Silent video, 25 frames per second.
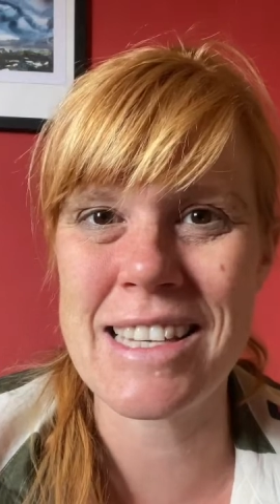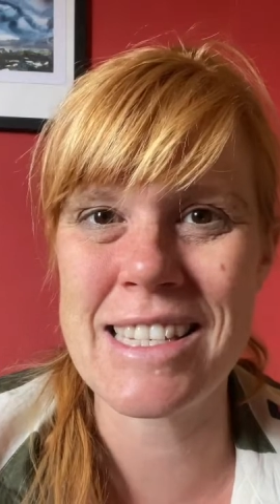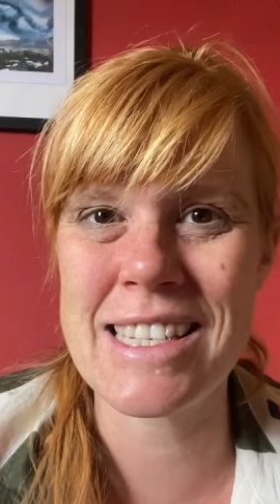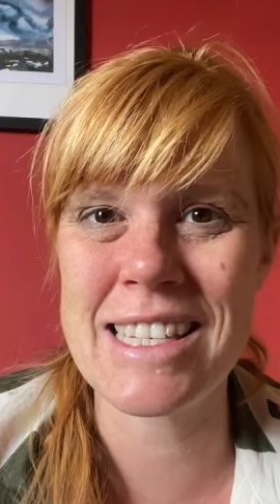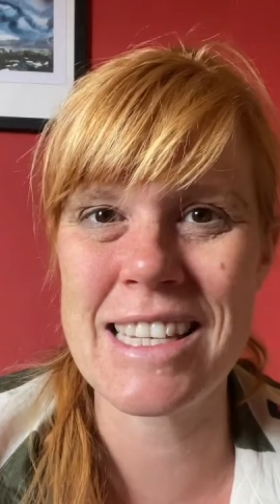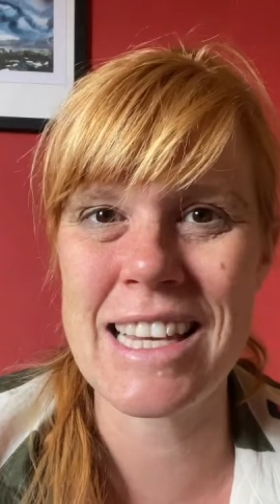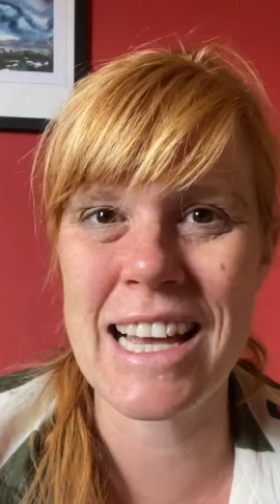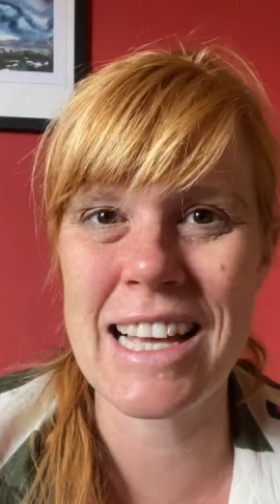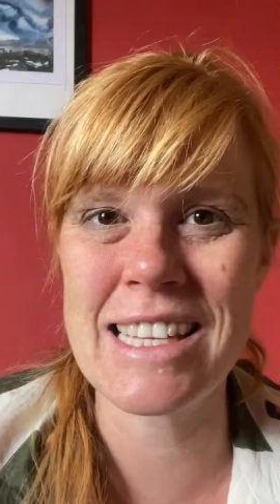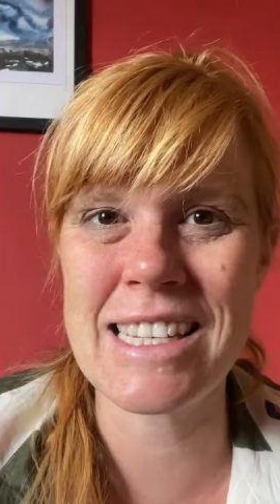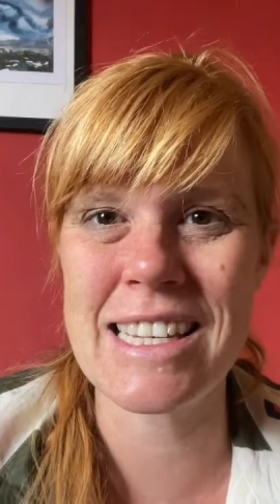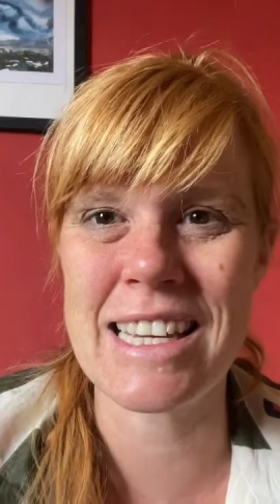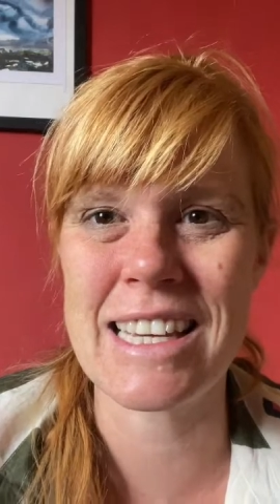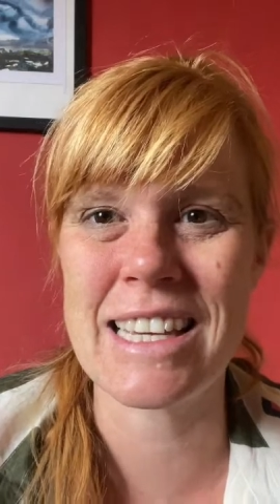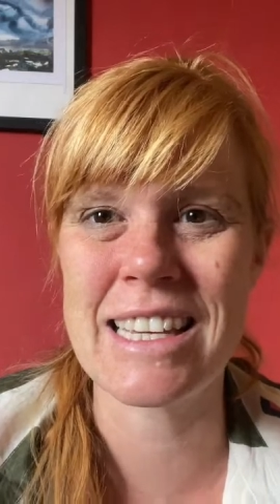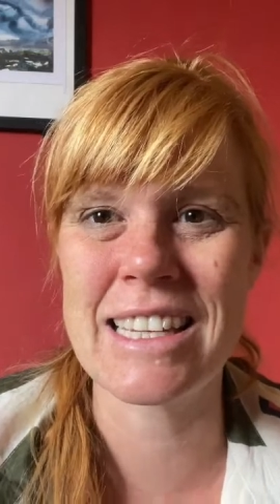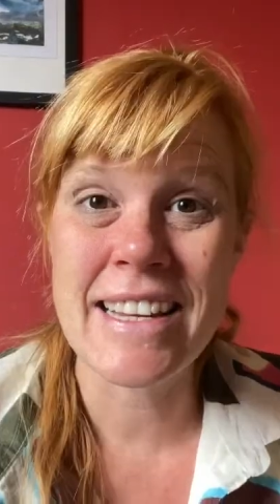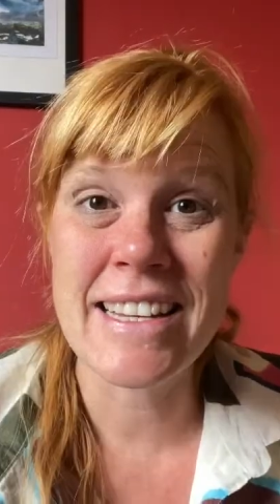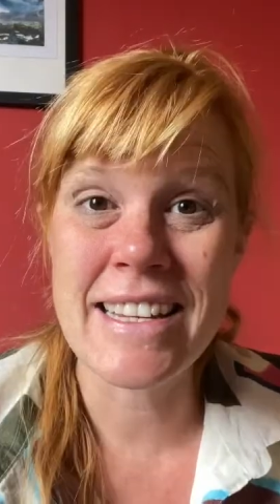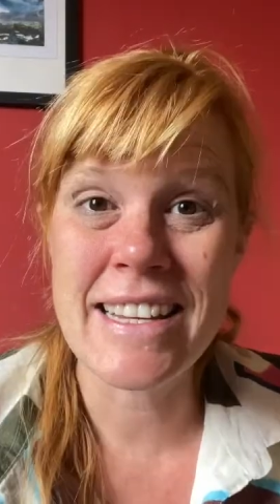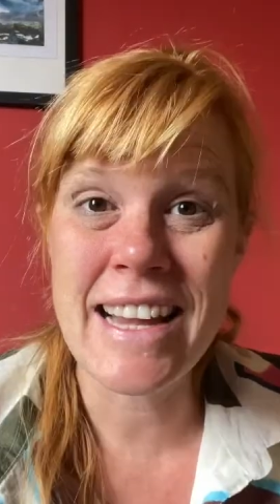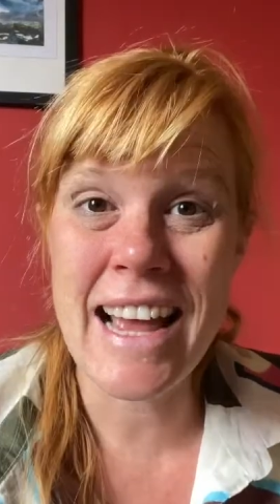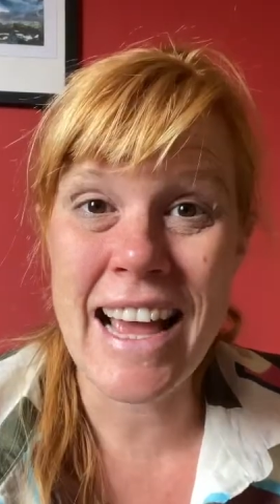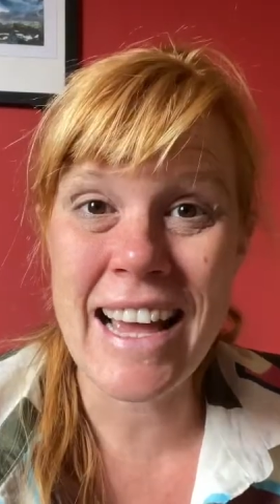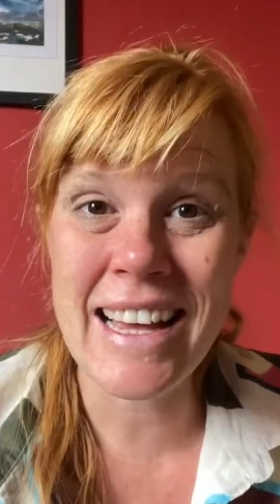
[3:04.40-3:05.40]
Teddy.
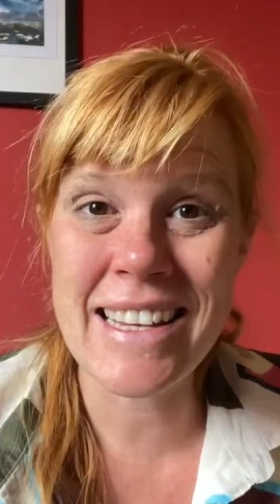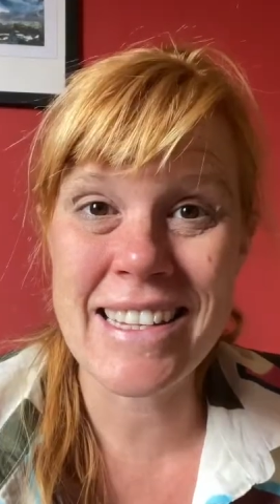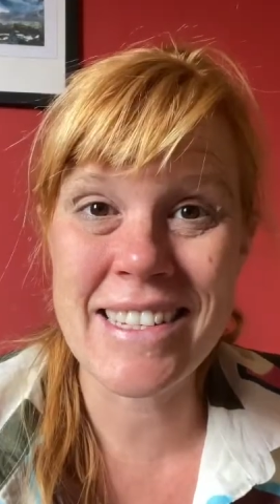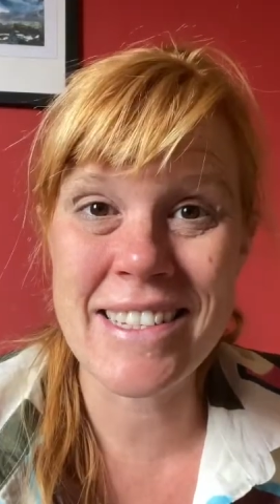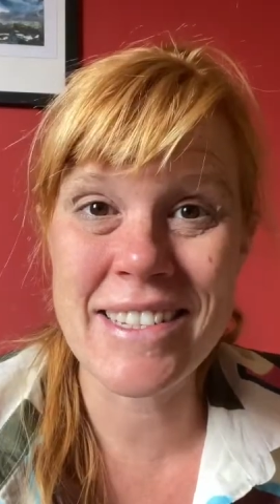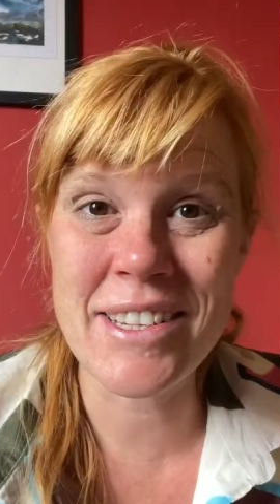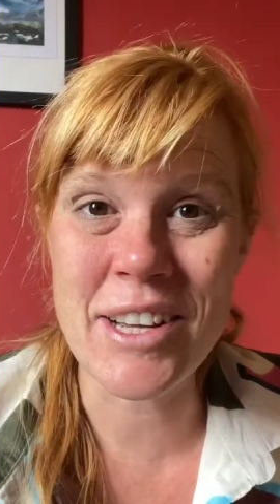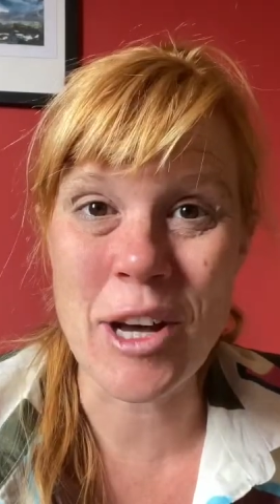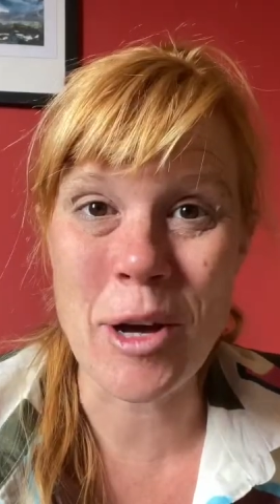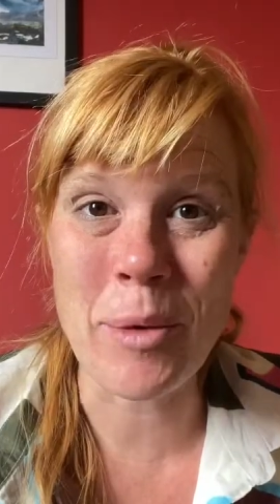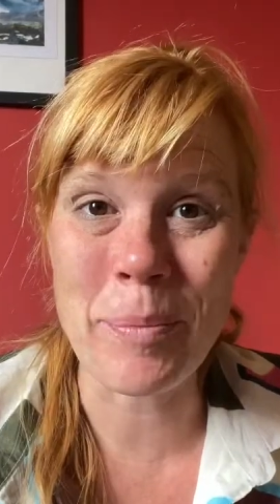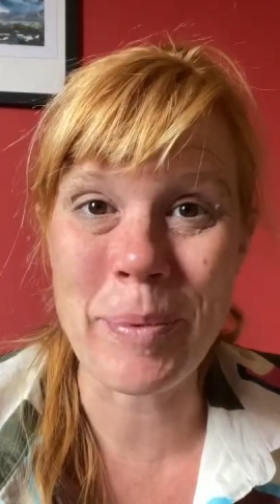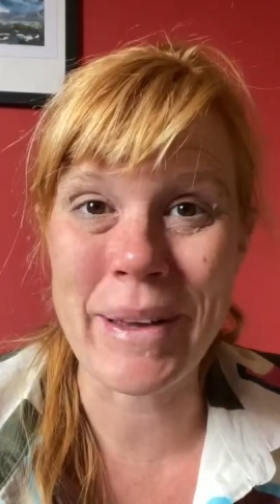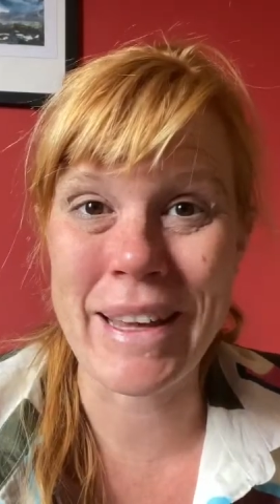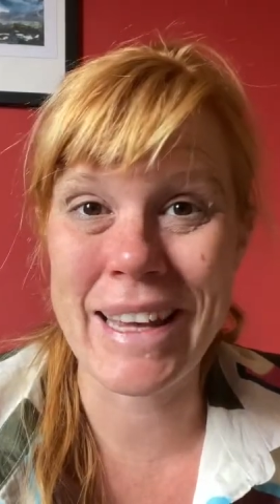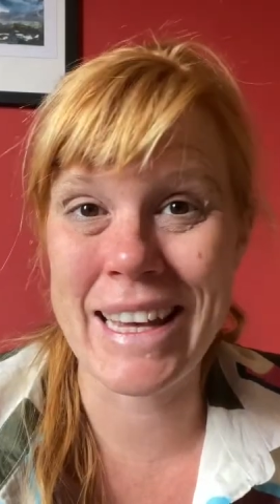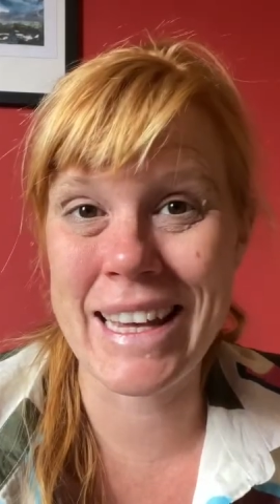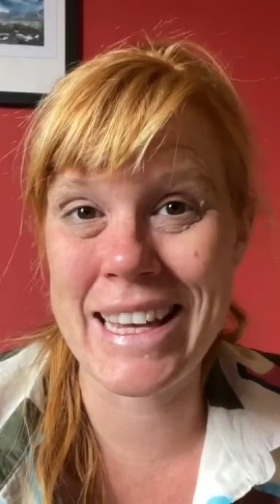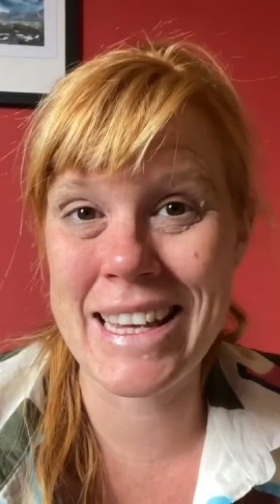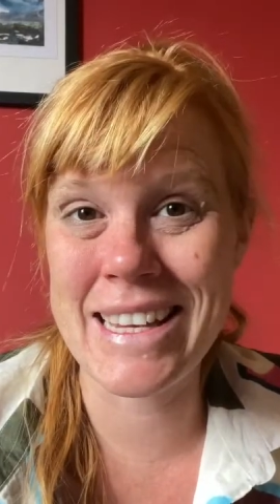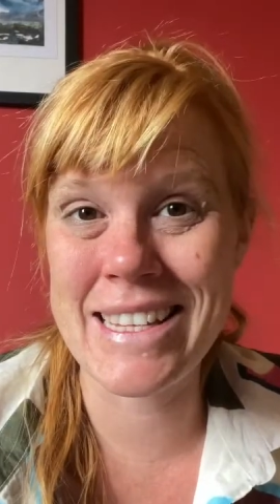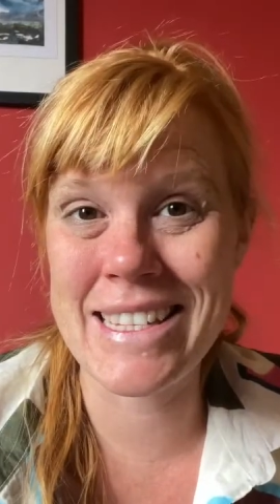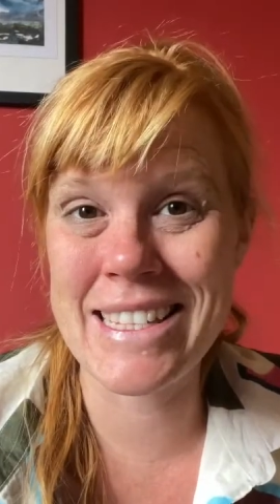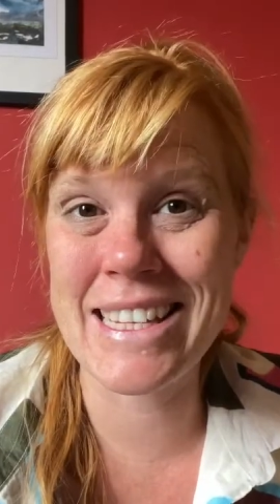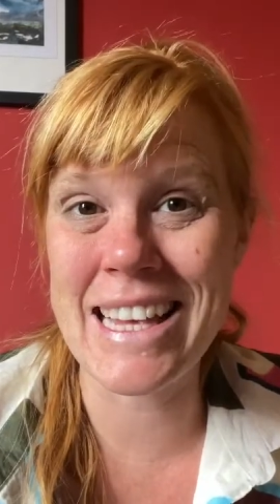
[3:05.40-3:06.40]
Next up
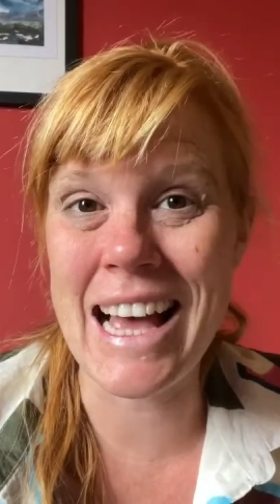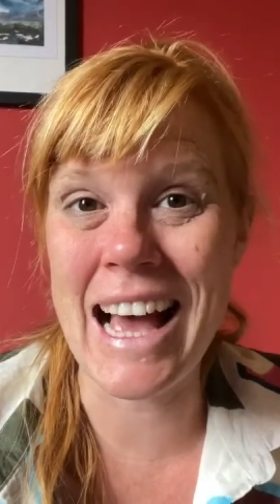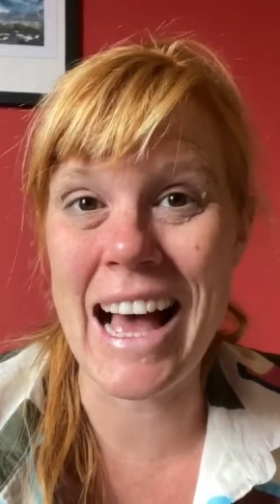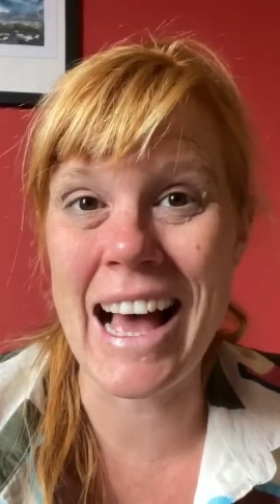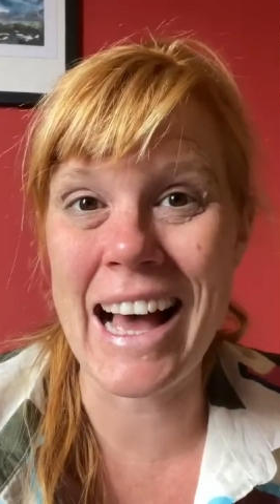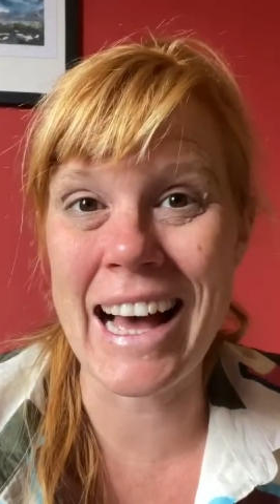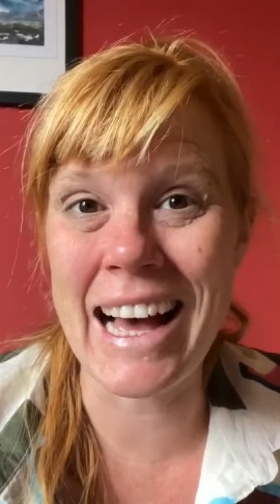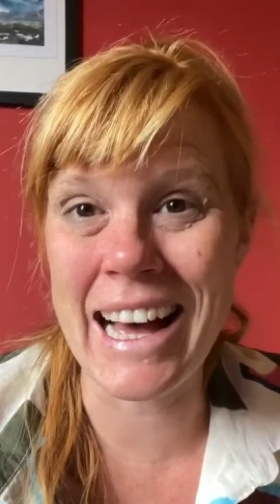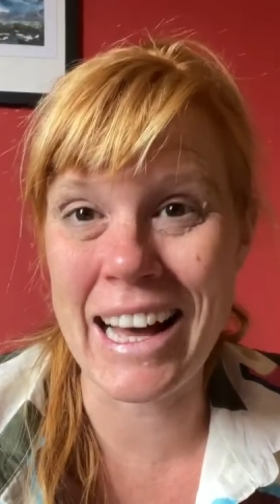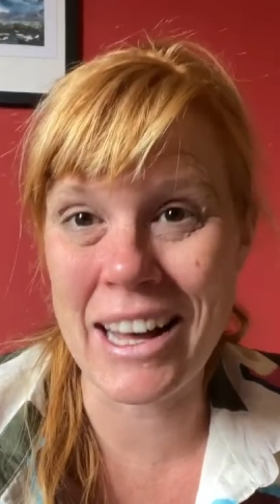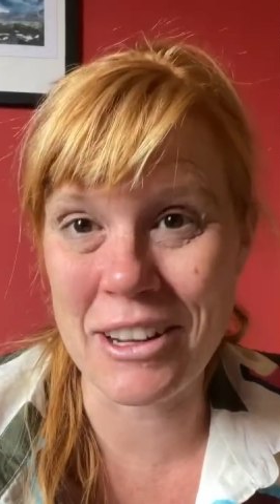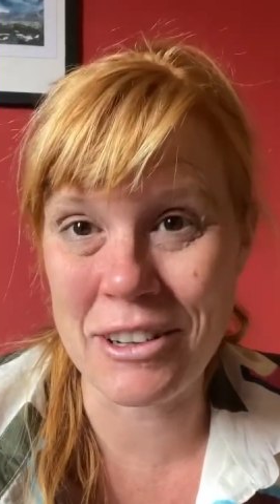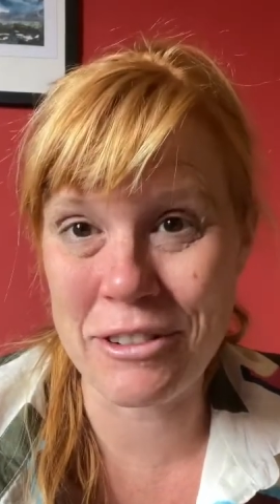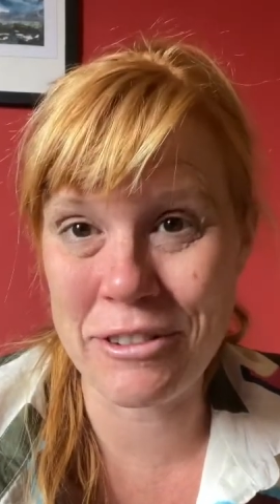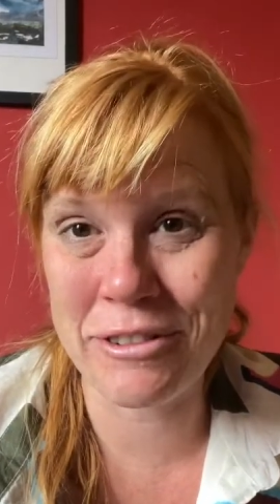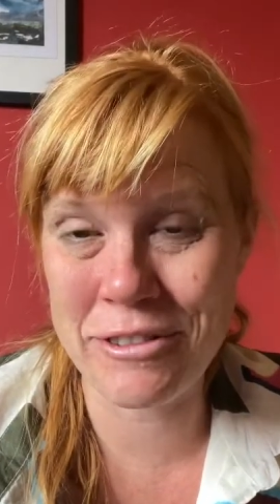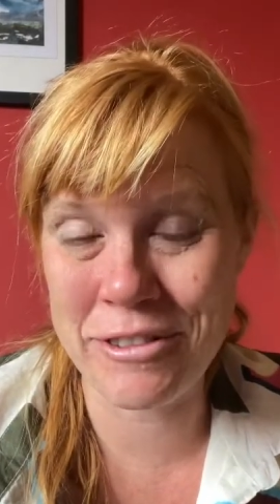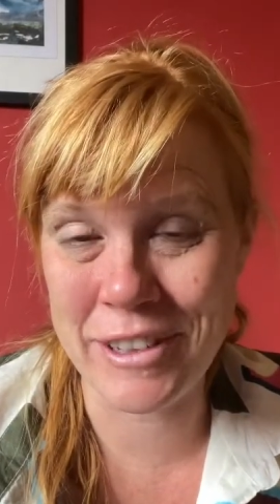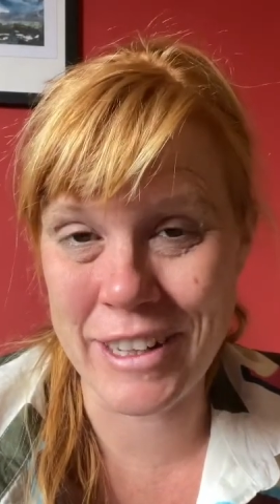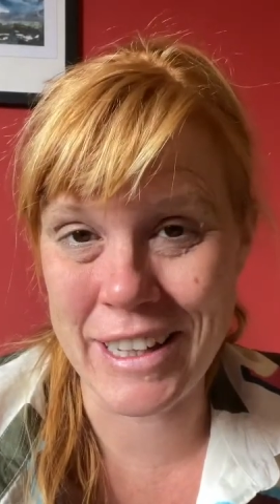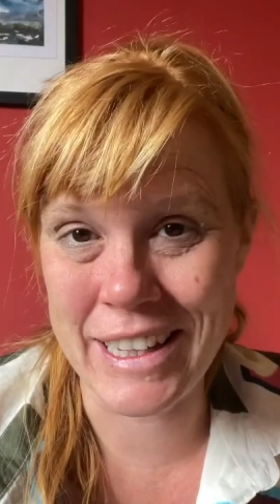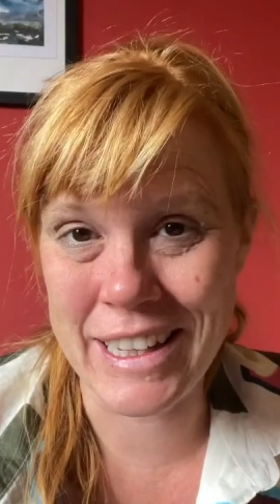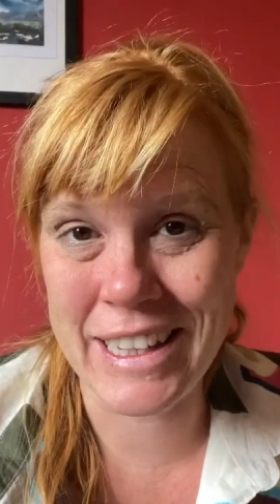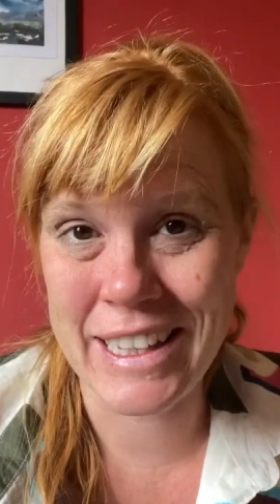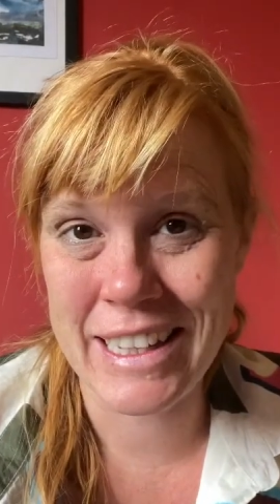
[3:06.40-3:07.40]
is
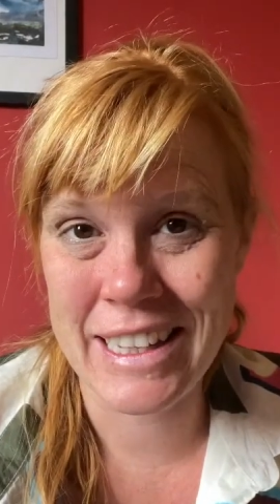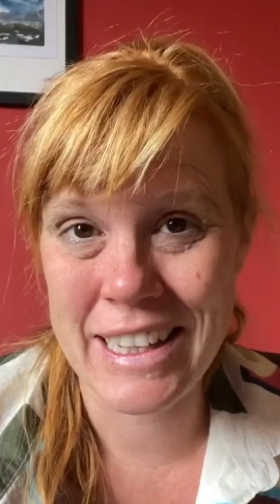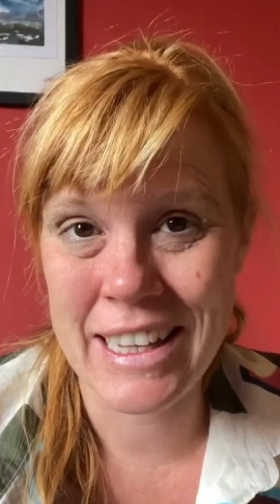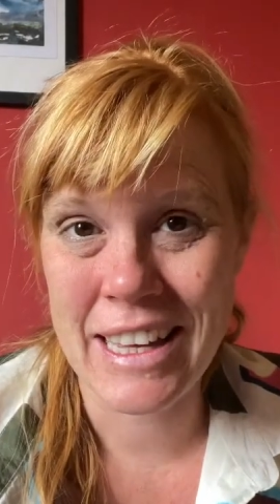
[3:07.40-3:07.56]
Alfie.